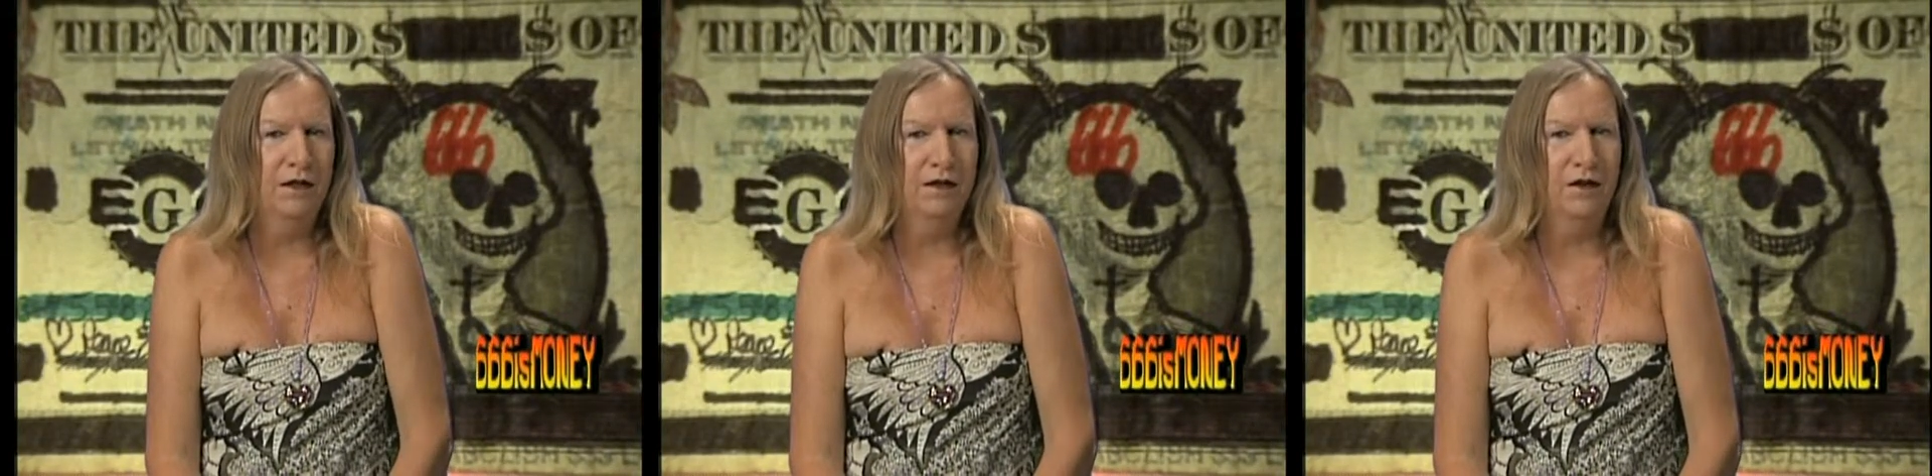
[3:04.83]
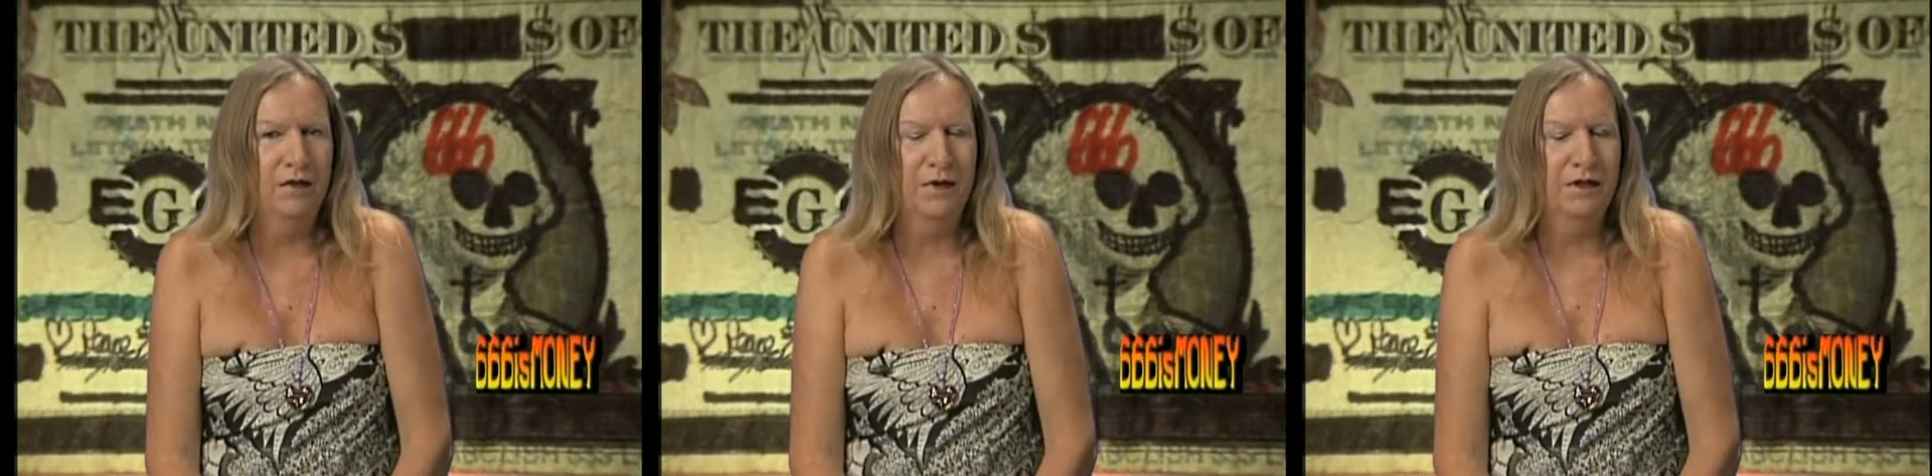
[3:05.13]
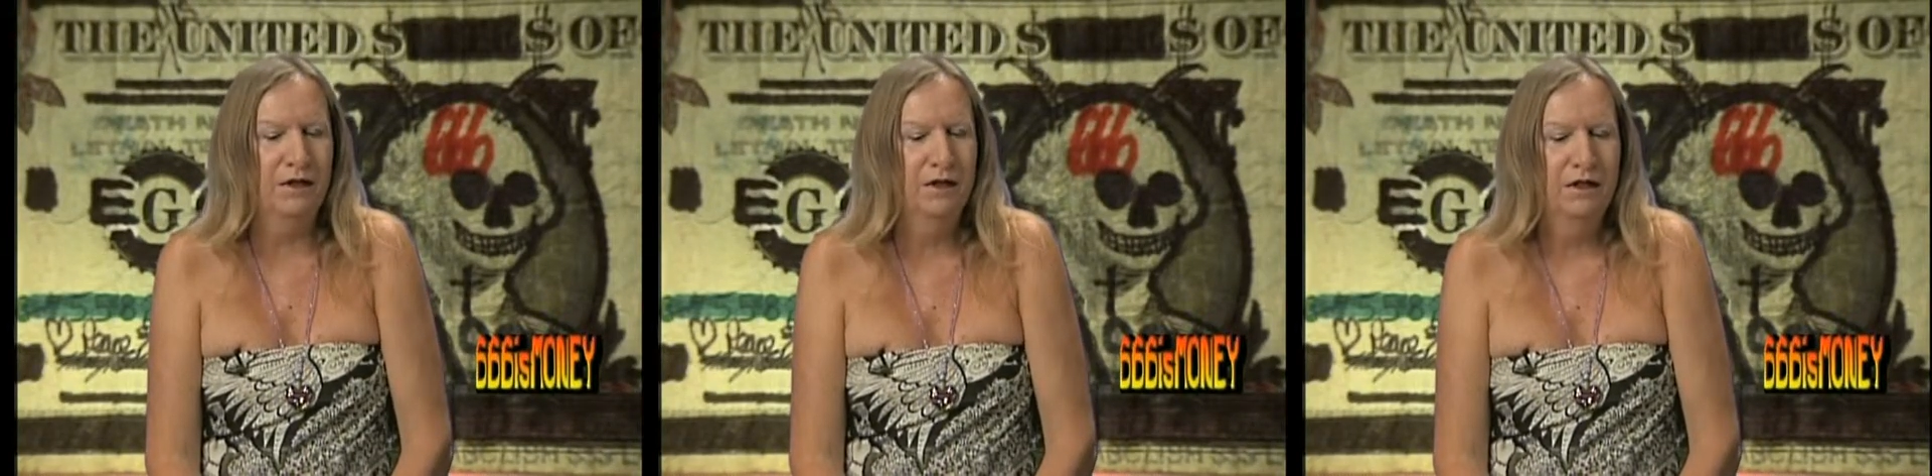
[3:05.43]
you know,
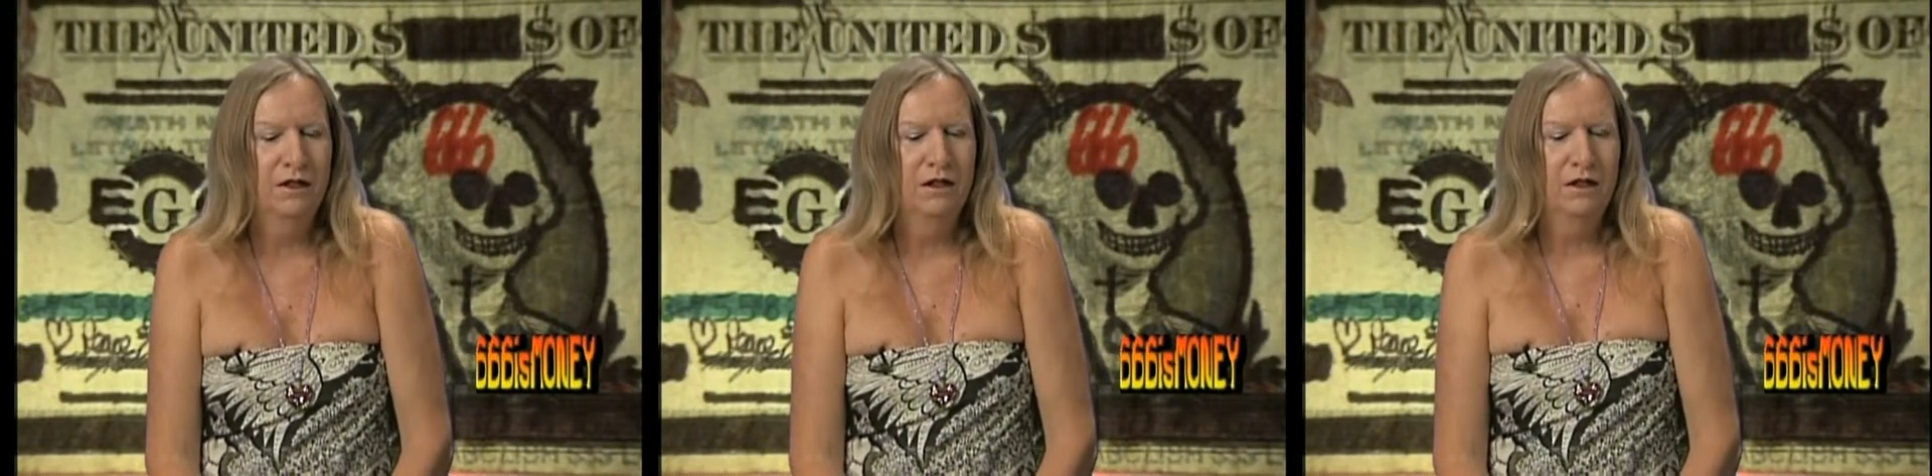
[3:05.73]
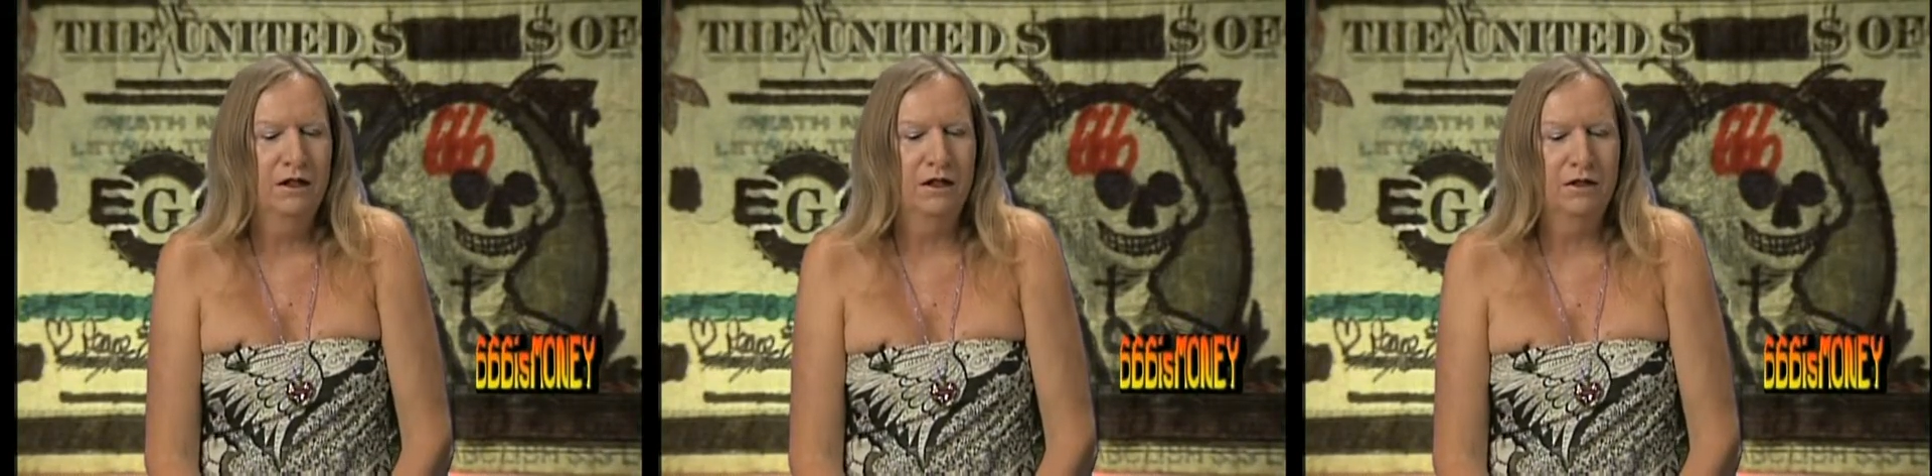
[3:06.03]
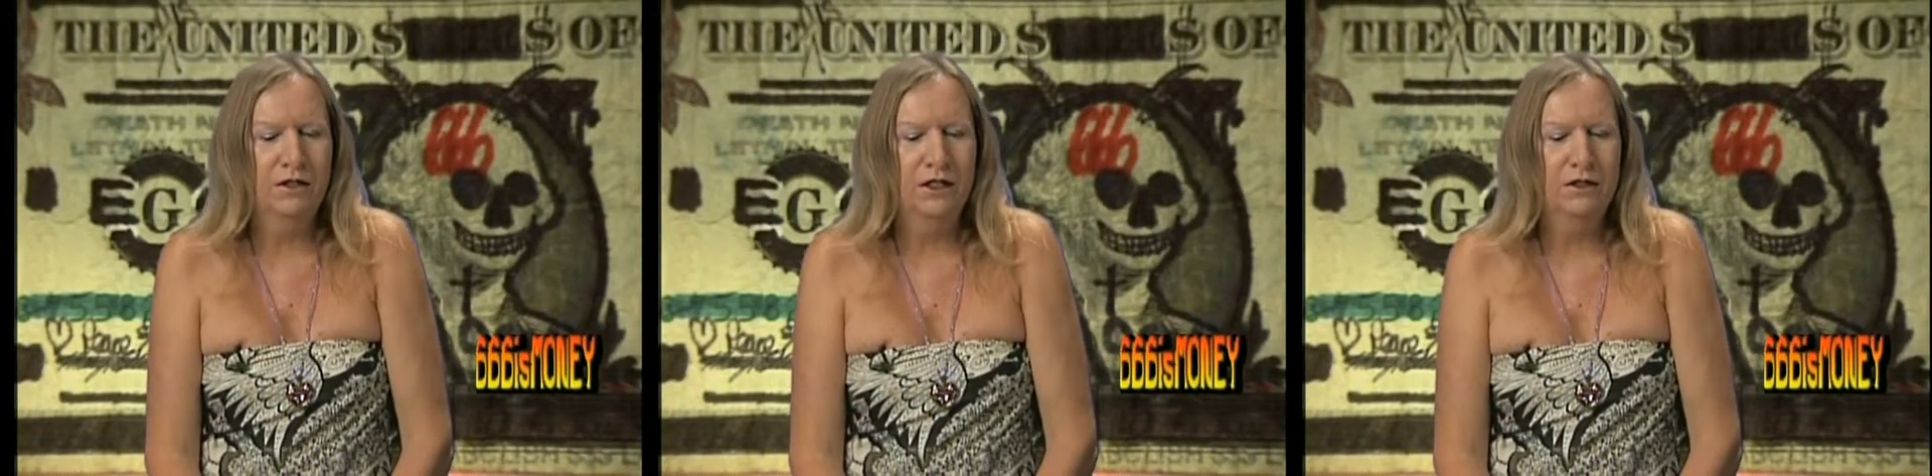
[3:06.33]
but you know,
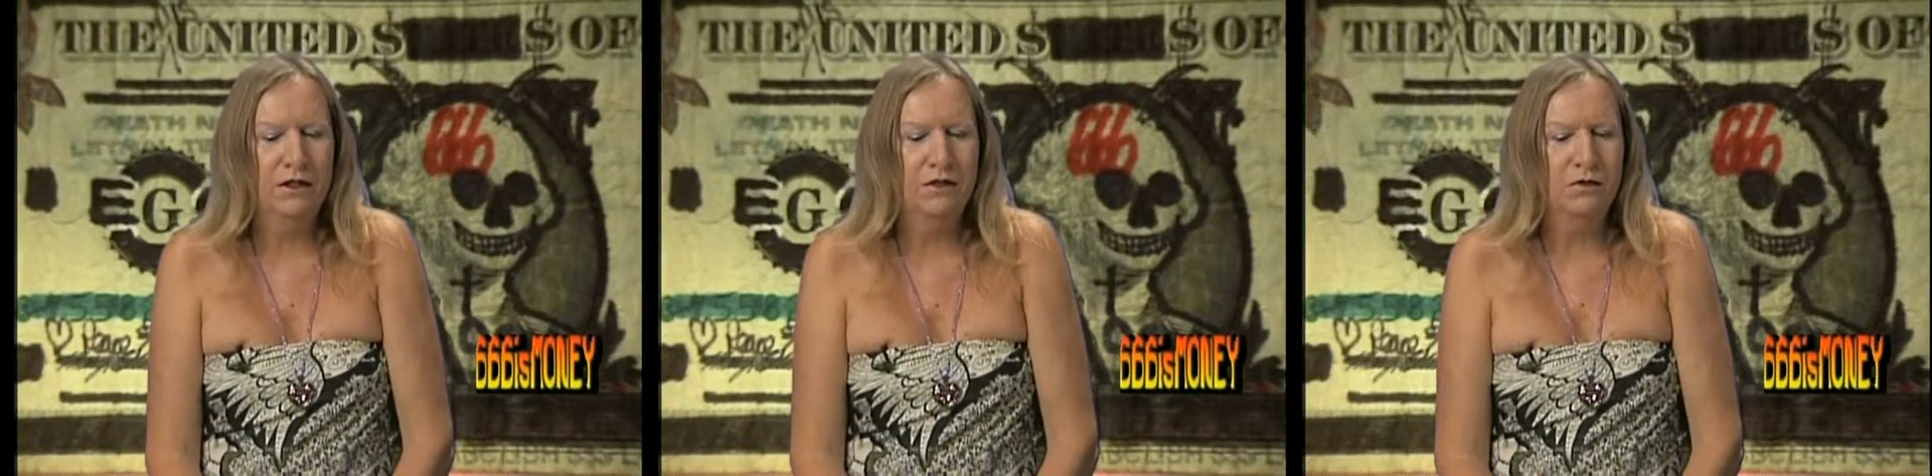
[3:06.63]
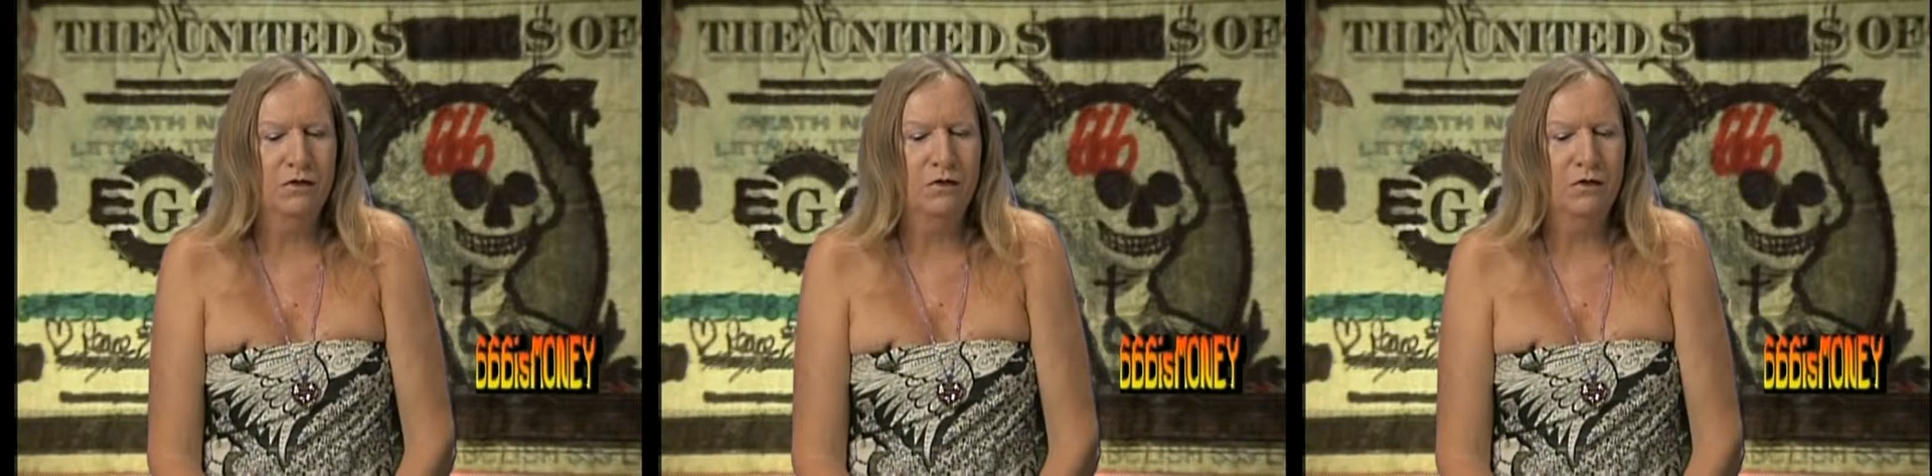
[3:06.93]
Jesus,